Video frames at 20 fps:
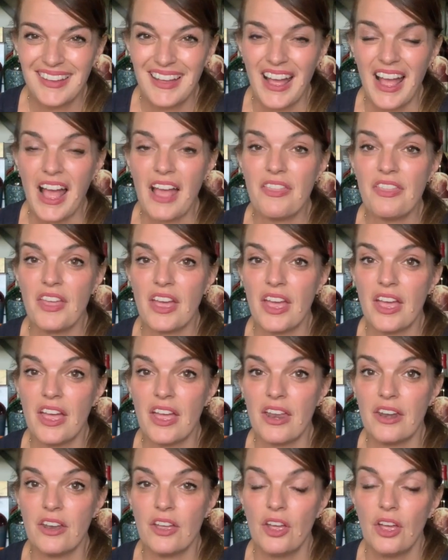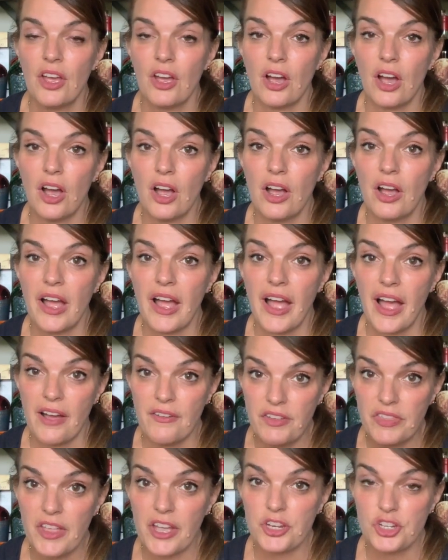and then
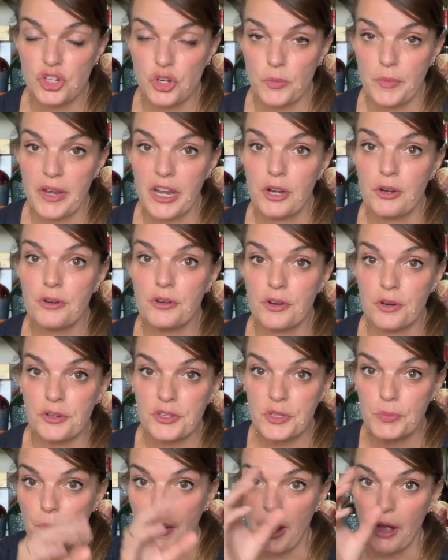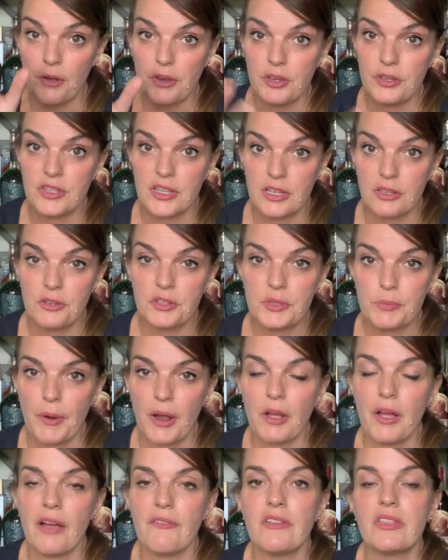having that germinate or sprout, you see a little
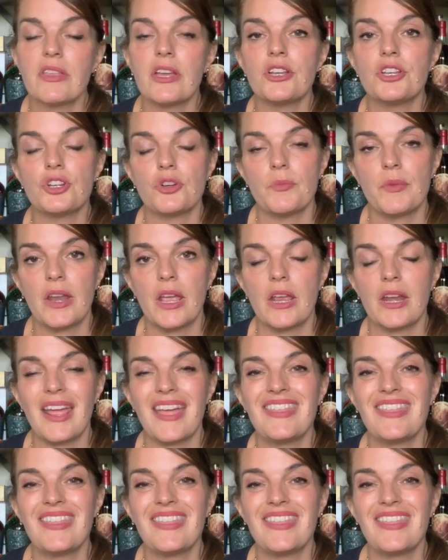sprout, having that germinate,